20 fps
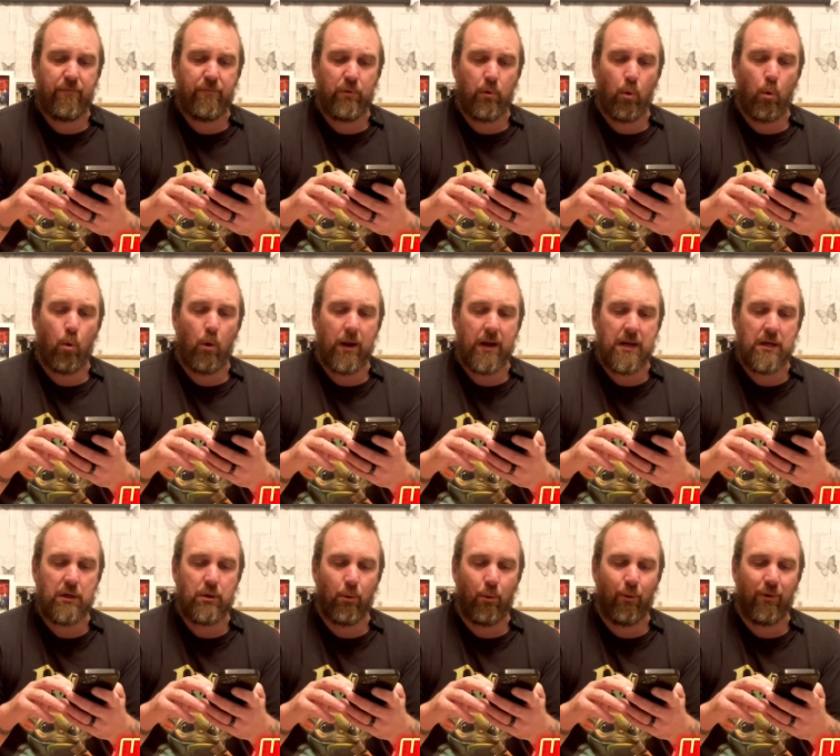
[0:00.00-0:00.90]
your
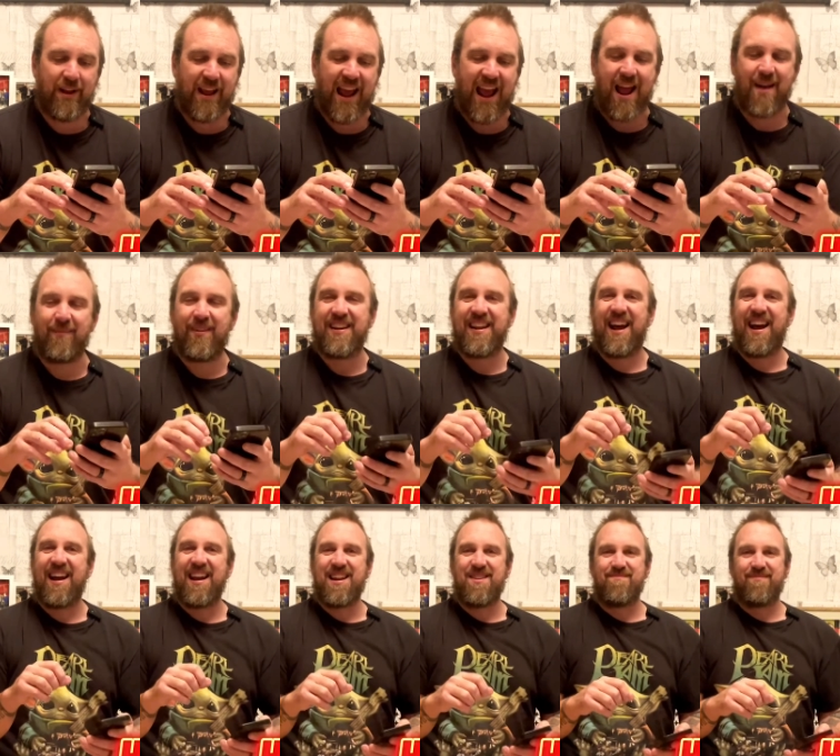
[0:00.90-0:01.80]
indoor cam a
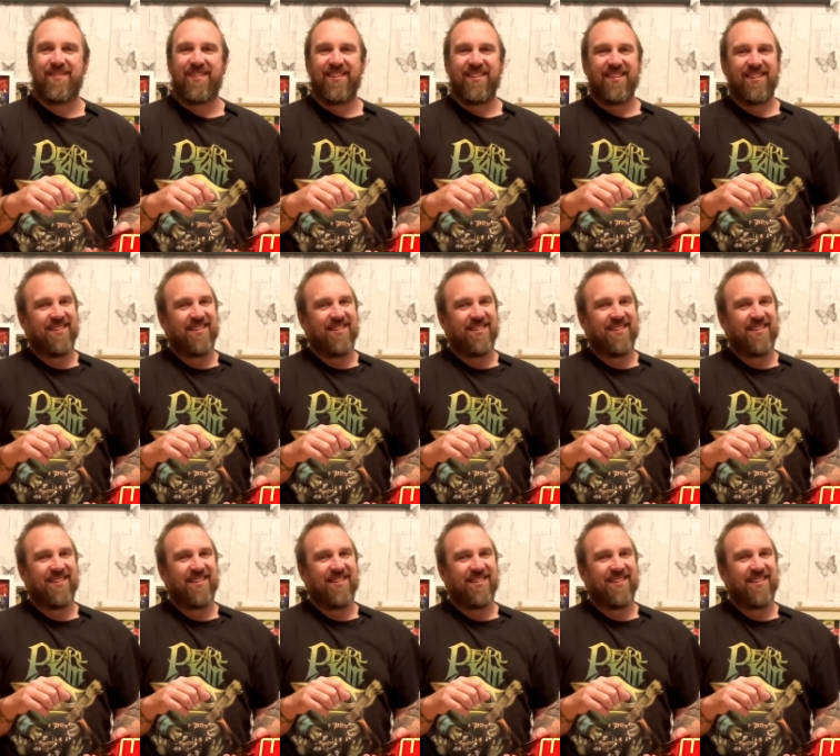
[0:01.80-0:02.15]
name.